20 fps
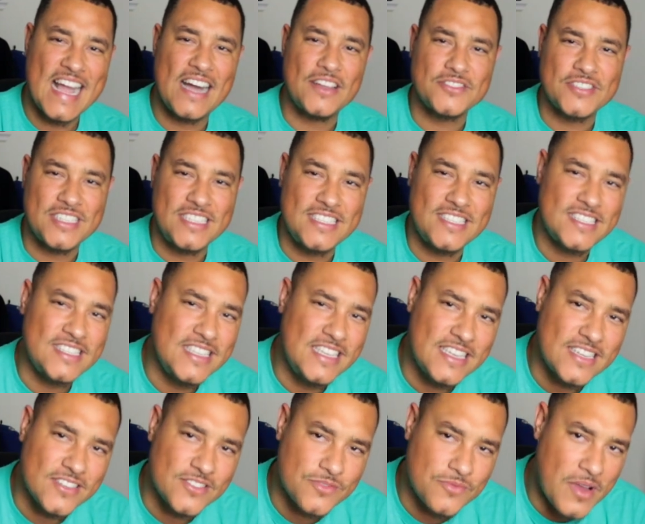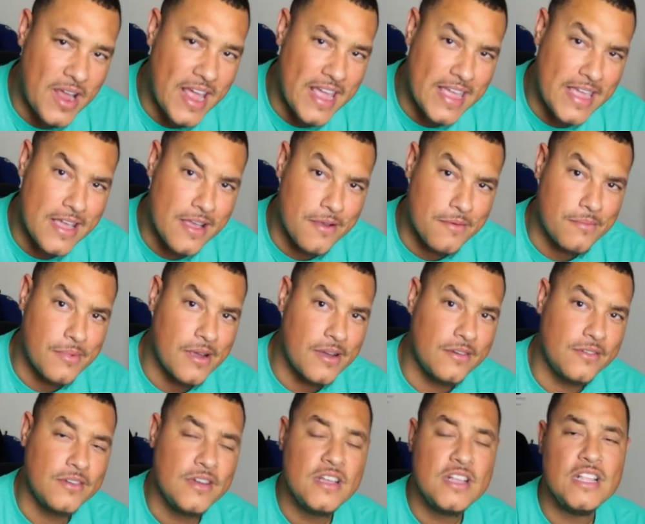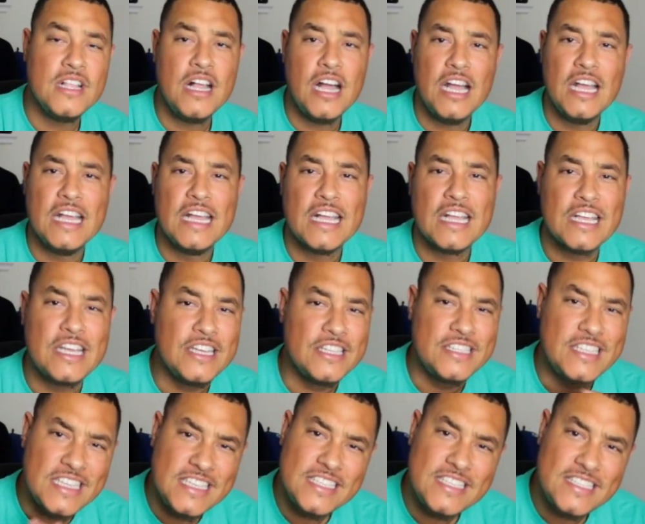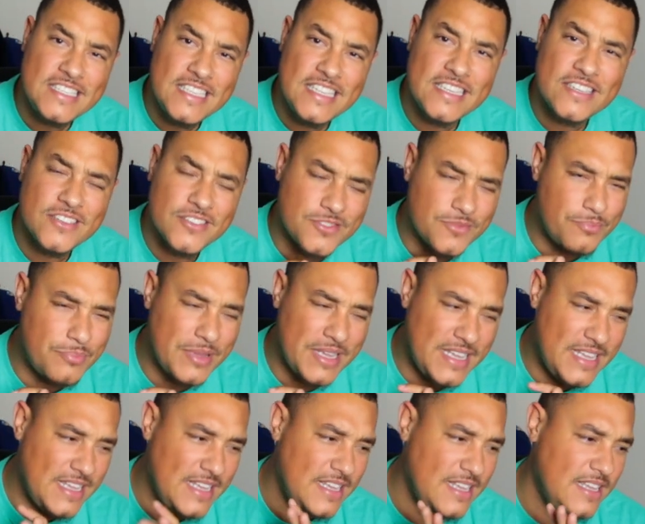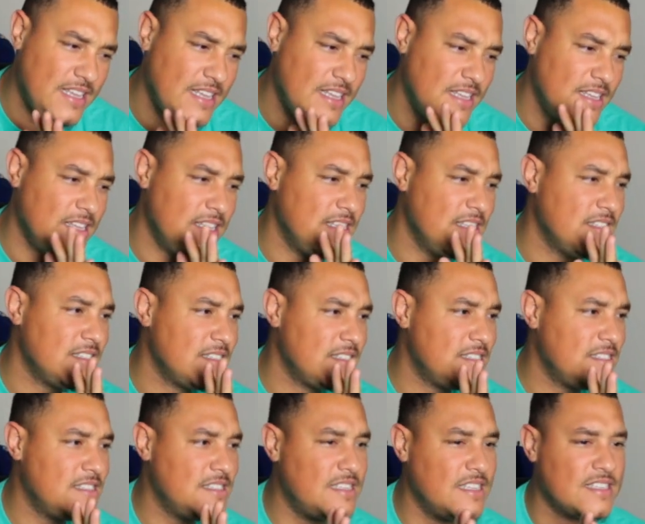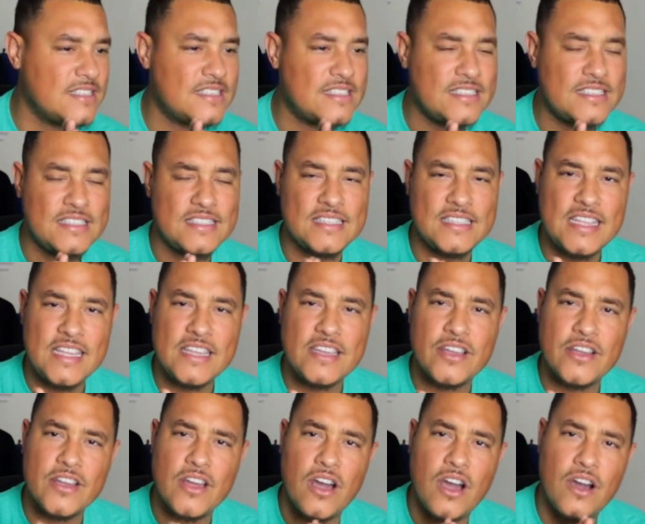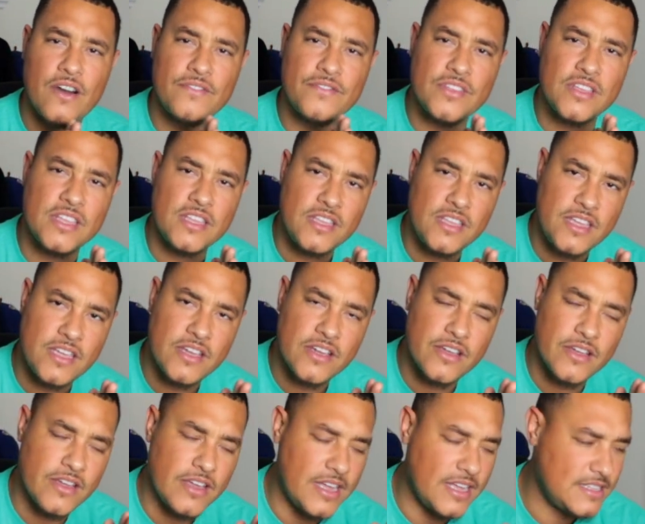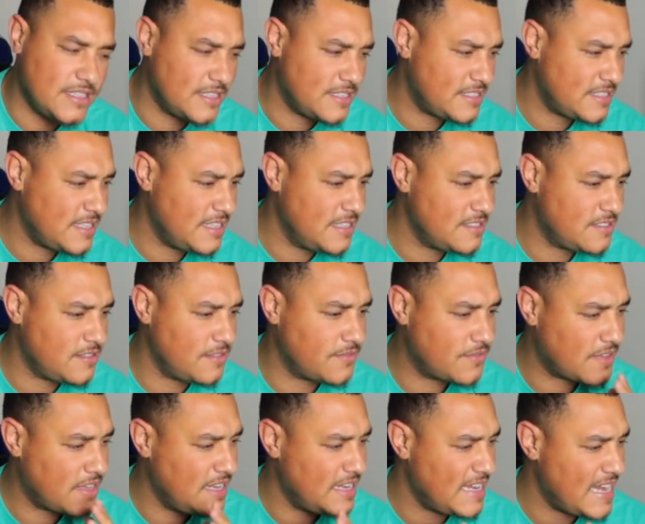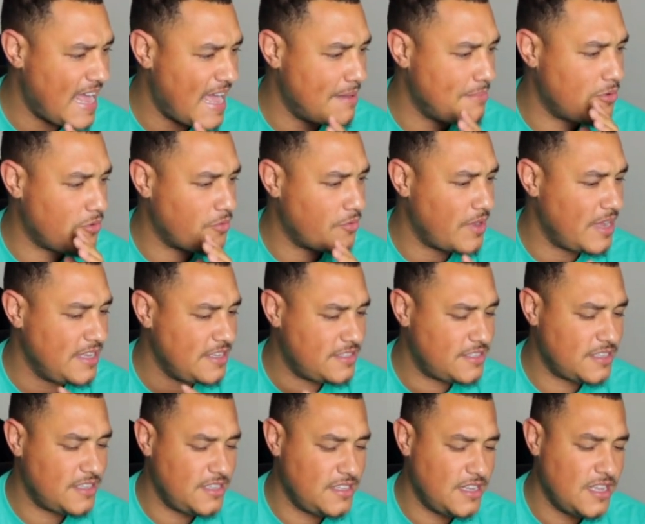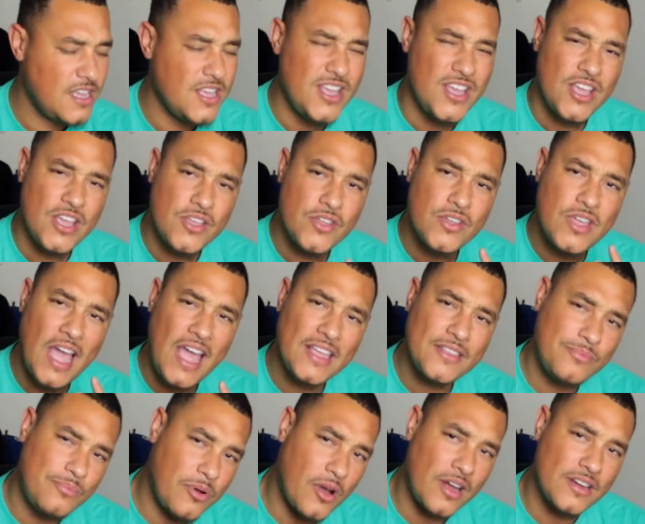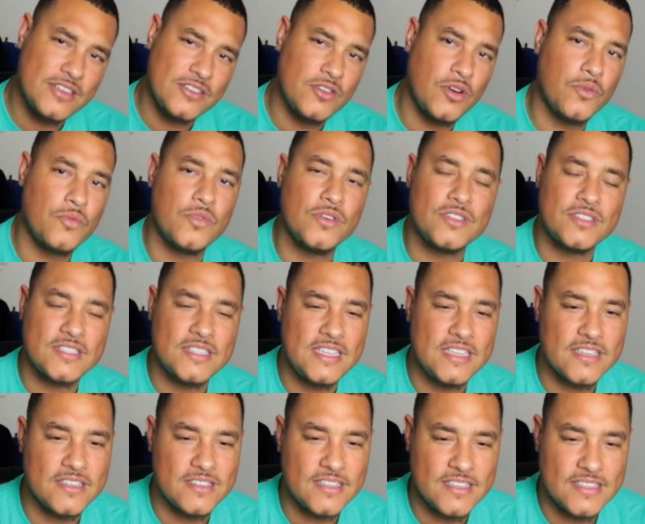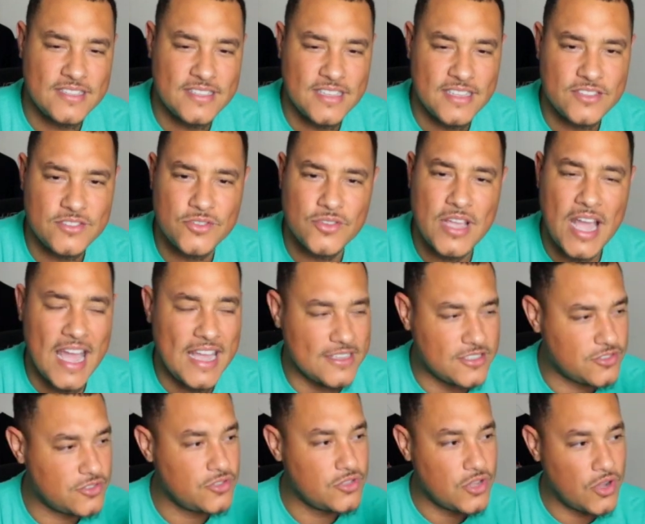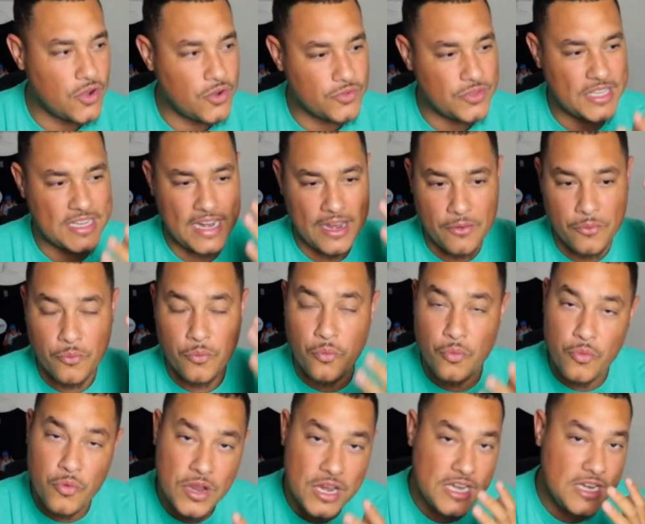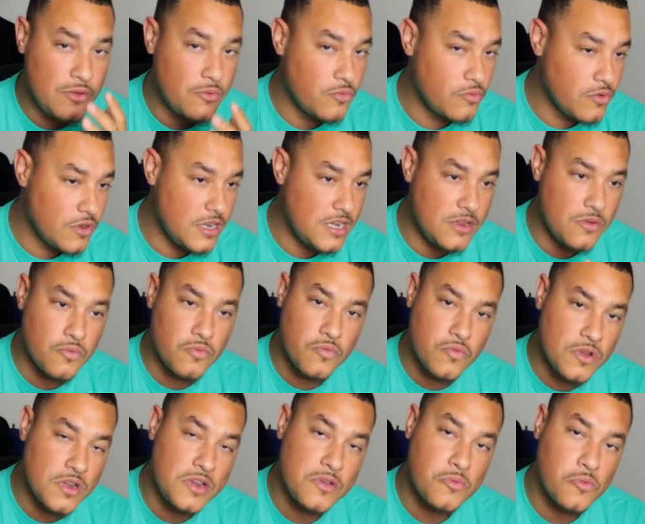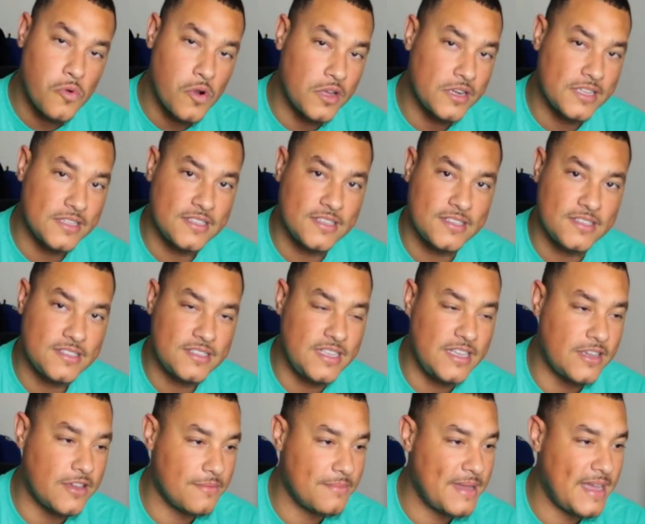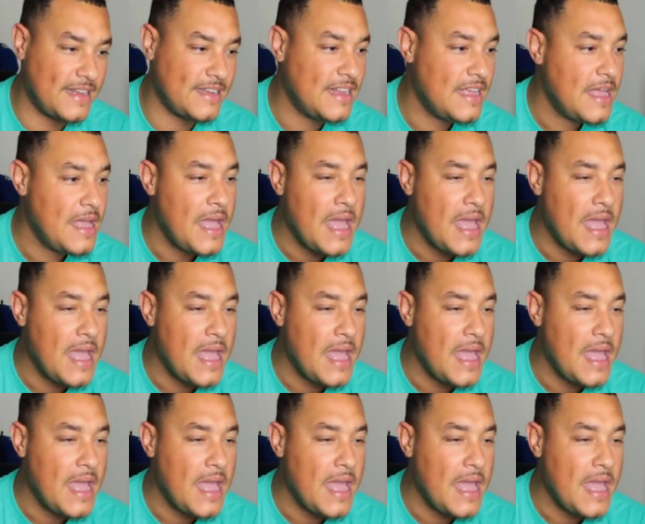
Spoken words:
out these sneakers right here, bro. Could these sneakers be the sneaker of the year in the sense of collaboration? You guys probably know what sneaker this is. You guys know that I really, really, really wanted this sneaker, man.